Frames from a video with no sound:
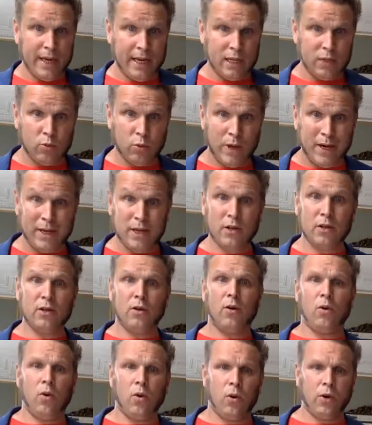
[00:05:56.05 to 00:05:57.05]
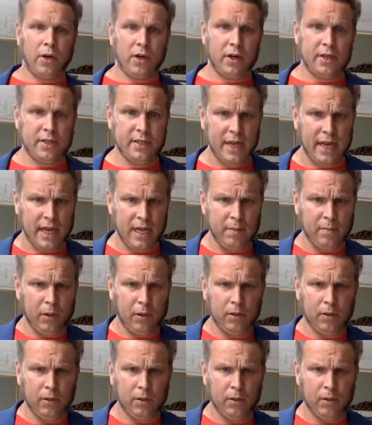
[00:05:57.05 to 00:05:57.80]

where you could order a table.